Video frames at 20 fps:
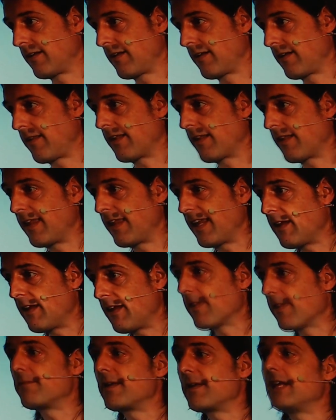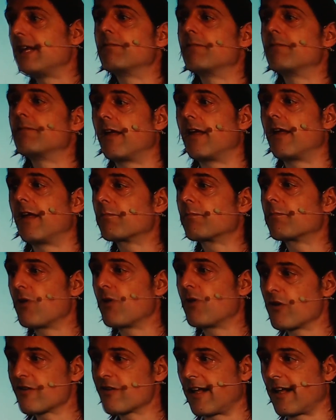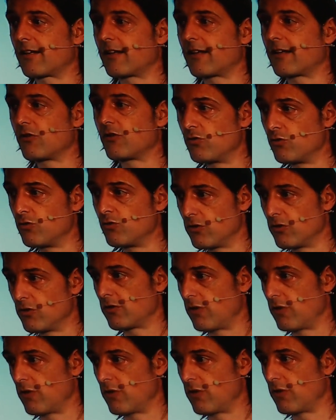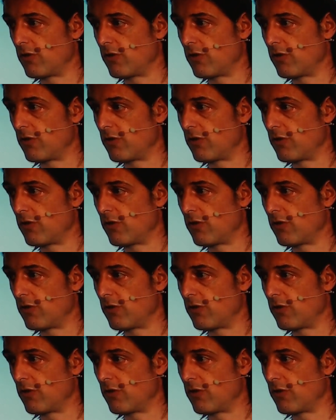that even the people in the project do not know.